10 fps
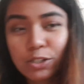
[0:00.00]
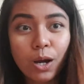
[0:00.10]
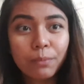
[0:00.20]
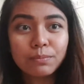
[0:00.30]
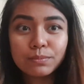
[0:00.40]

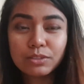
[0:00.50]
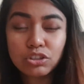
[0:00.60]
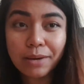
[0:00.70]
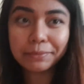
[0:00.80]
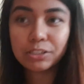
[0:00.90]
shop
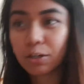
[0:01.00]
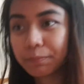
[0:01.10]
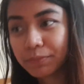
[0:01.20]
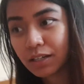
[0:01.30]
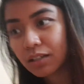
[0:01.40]

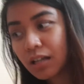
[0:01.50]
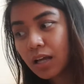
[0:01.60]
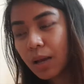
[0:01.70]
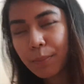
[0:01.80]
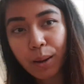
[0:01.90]
ng
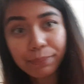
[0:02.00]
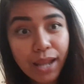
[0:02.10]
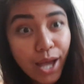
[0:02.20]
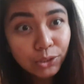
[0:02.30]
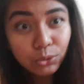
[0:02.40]
mga
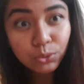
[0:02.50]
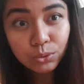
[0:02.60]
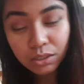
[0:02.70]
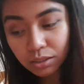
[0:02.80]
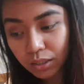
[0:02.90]

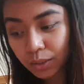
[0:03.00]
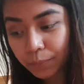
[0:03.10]
plato, ng